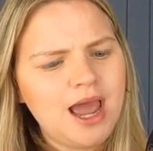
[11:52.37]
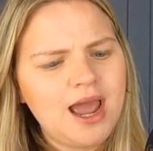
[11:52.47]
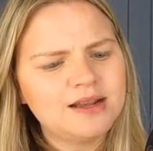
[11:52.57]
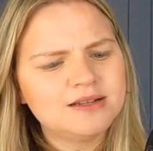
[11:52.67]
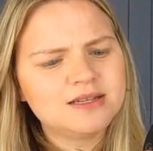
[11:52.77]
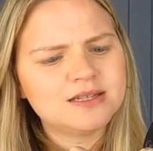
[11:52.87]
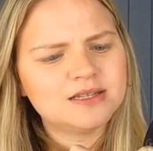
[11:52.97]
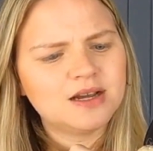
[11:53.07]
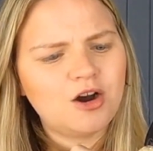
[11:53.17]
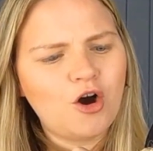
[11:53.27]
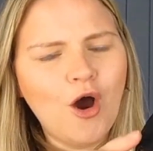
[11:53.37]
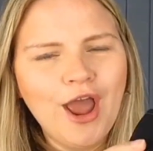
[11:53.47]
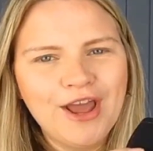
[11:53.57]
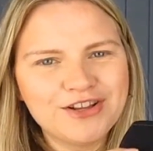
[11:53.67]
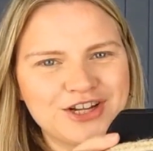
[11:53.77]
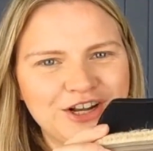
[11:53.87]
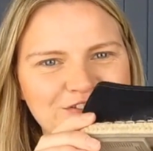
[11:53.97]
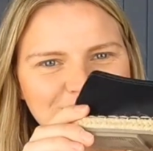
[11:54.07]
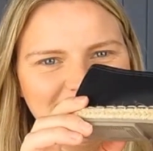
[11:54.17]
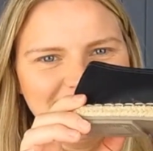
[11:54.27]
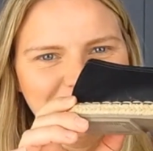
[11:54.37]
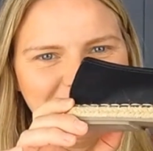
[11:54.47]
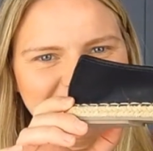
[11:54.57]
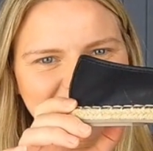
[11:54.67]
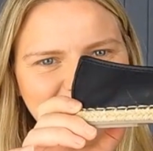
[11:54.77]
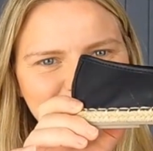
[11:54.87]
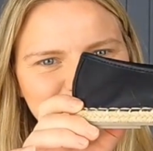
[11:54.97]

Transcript: And I actually really like it.